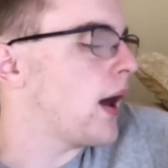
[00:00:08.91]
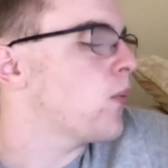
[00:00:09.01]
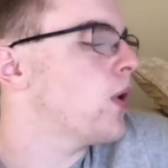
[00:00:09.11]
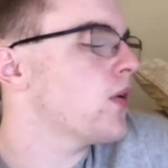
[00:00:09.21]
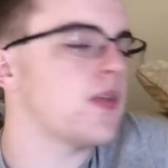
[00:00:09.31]

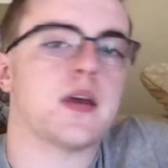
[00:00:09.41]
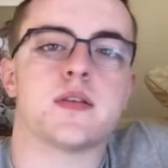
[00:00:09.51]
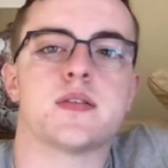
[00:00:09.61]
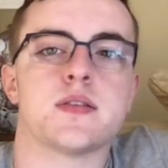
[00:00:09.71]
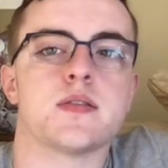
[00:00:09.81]
wear
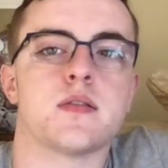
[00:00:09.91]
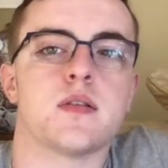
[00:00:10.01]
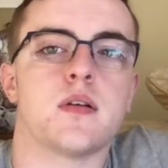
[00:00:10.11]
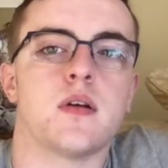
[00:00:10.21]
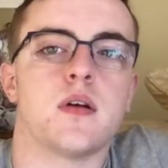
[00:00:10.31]
this,
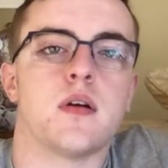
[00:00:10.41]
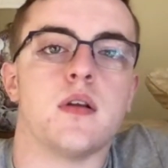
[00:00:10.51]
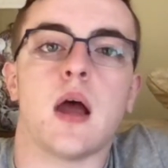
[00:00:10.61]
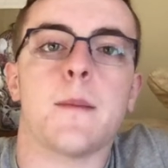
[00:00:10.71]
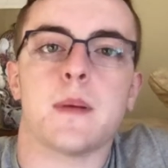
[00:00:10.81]

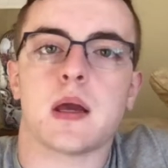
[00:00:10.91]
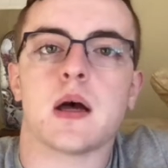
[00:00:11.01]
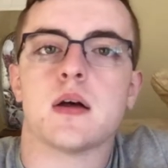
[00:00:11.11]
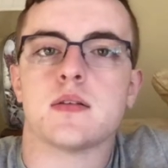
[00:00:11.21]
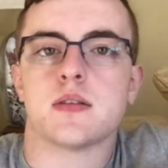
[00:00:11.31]
not
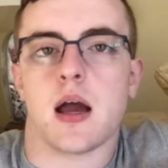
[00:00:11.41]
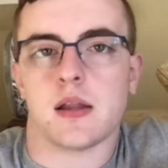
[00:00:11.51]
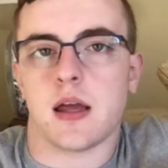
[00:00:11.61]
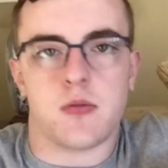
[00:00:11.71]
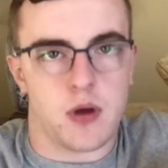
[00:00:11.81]
because I
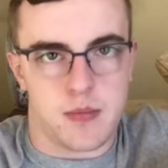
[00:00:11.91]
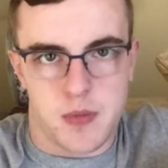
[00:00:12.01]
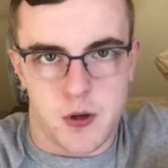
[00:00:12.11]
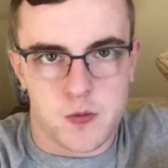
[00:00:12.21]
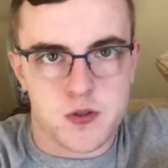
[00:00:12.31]
like
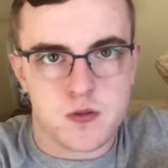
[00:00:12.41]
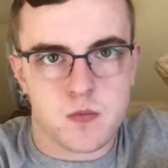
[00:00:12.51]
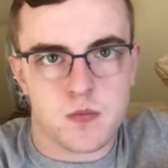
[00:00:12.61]
rainbows.